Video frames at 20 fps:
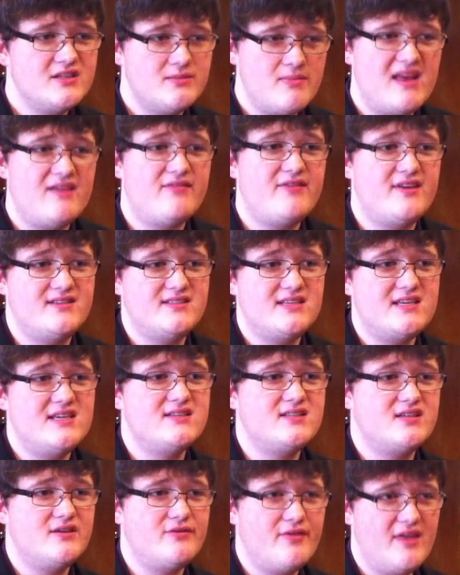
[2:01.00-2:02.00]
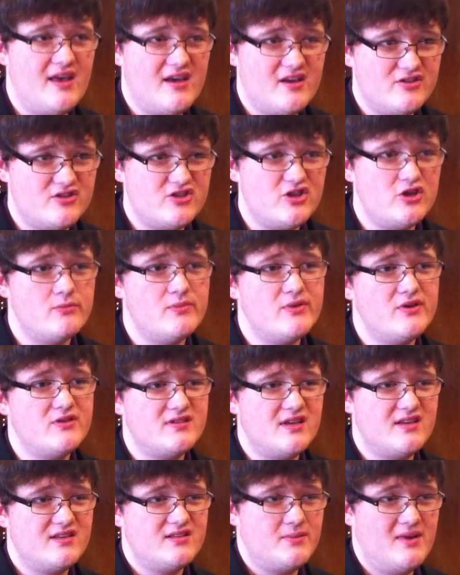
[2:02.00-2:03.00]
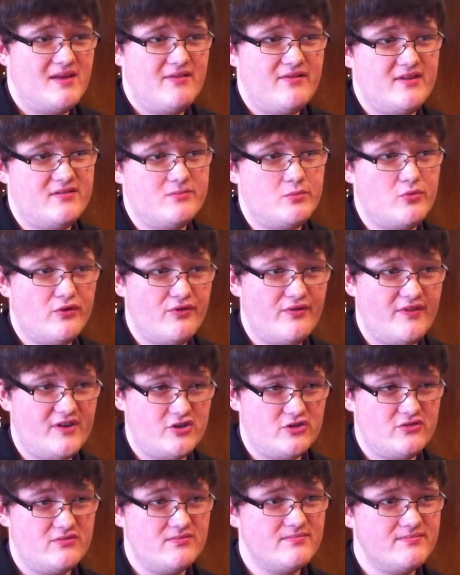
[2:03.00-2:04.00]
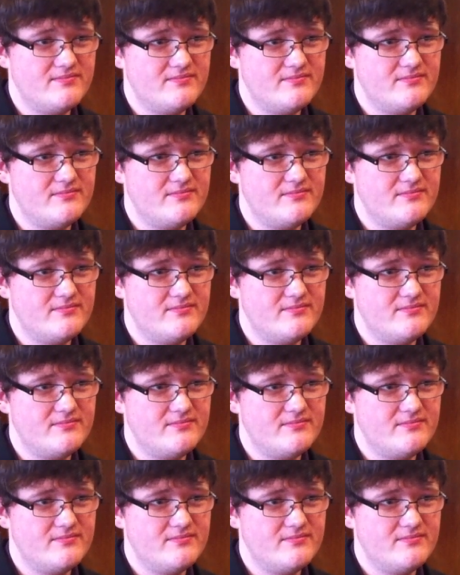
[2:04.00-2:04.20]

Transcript: to make things easier for their consumers and to make things more efficient.